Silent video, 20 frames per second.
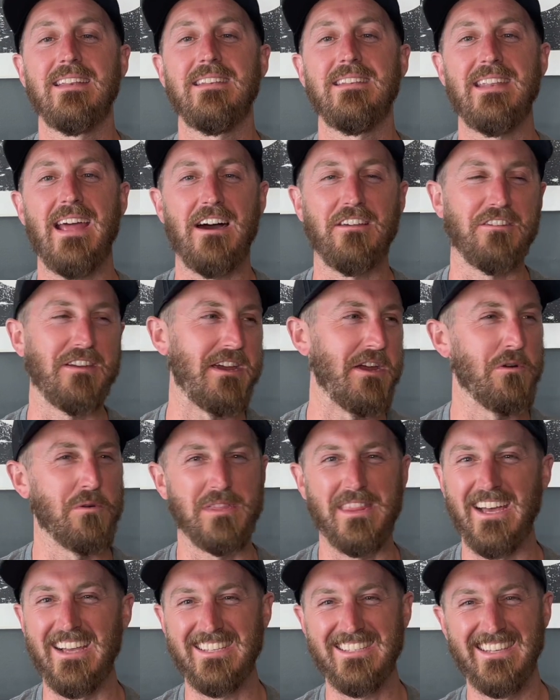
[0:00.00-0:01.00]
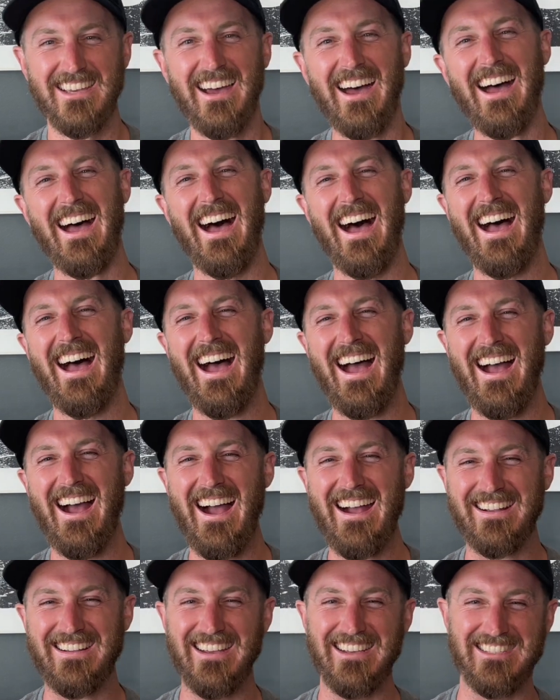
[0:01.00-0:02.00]
Now they're here with us
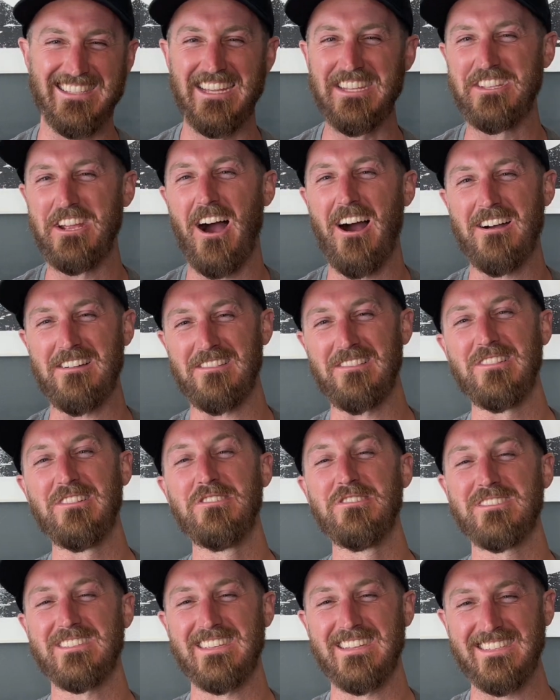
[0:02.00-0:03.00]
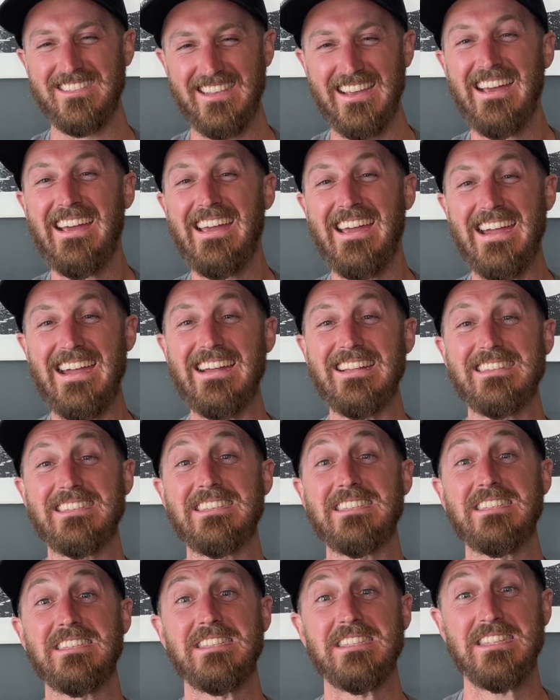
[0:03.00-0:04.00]
because the dog loses its
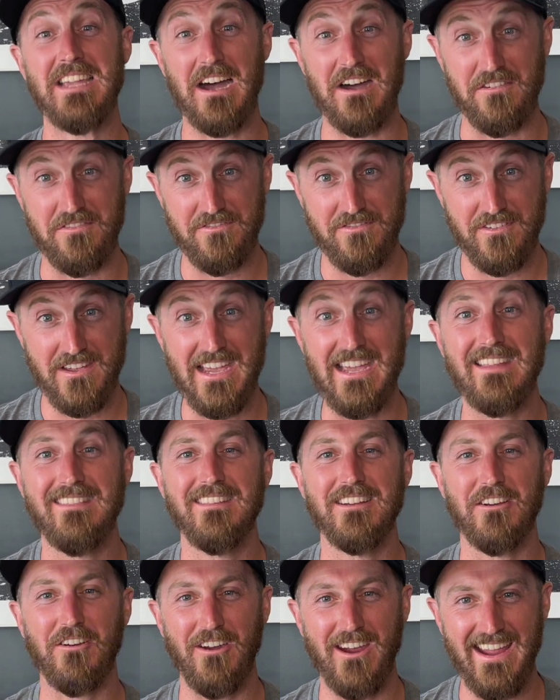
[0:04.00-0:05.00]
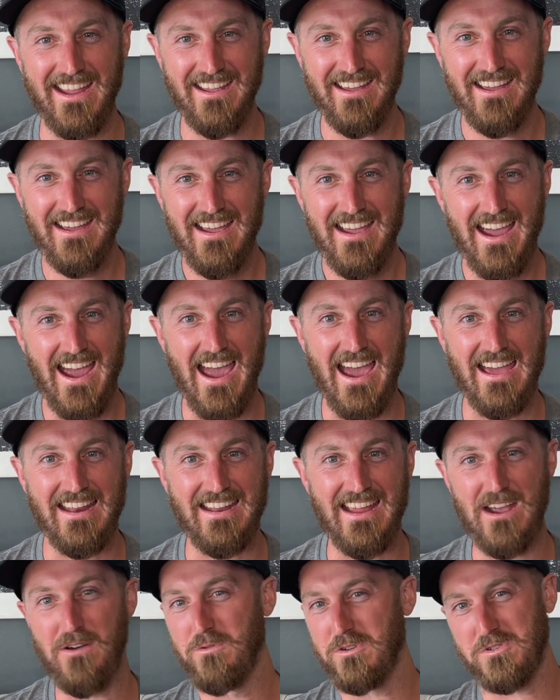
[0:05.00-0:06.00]
stuff in the crate. And
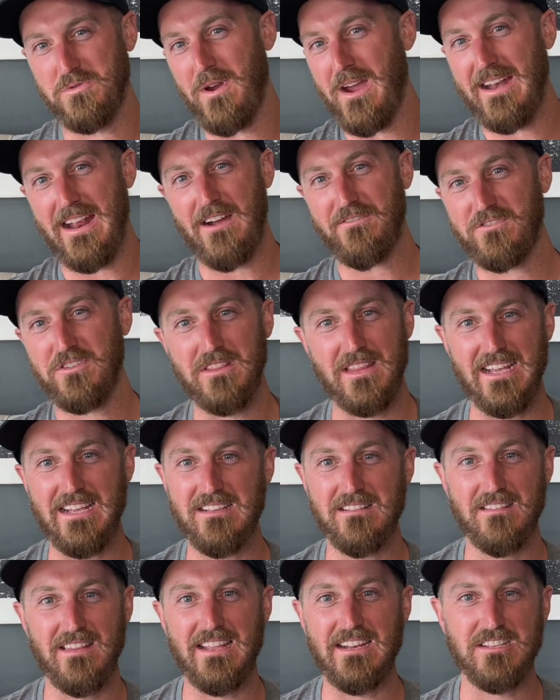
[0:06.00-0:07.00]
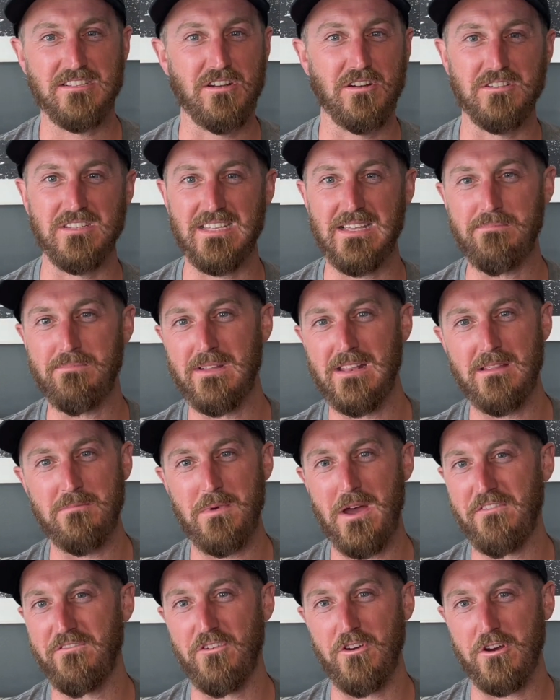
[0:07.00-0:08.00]
it was right after they let it start sleeping in the
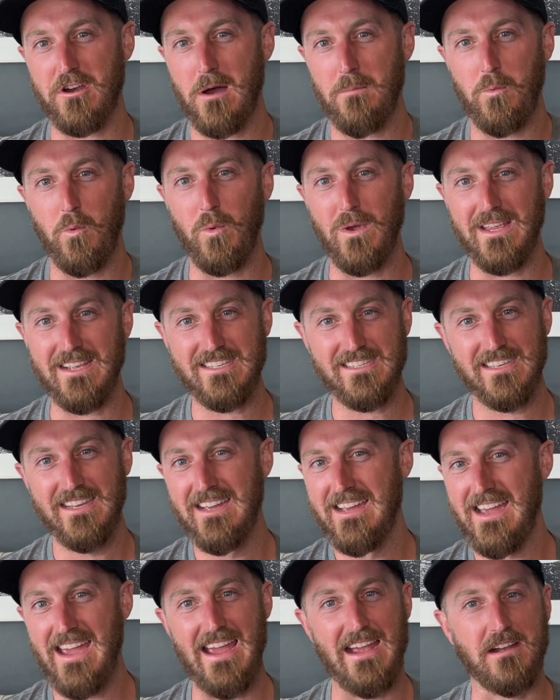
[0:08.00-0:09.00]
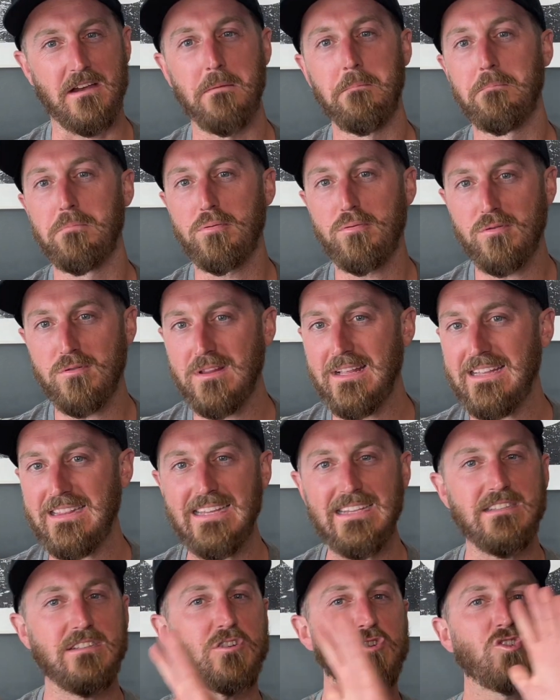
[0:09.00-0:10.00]
bed for a couple weeks. It
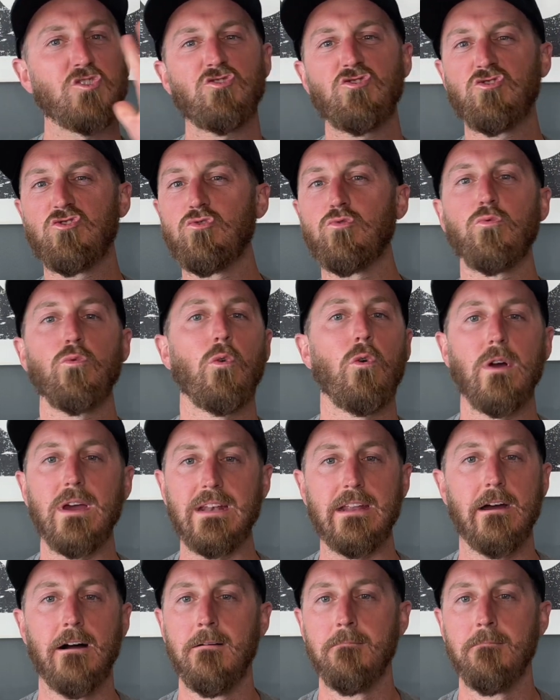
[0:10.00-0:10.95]
completely destroyed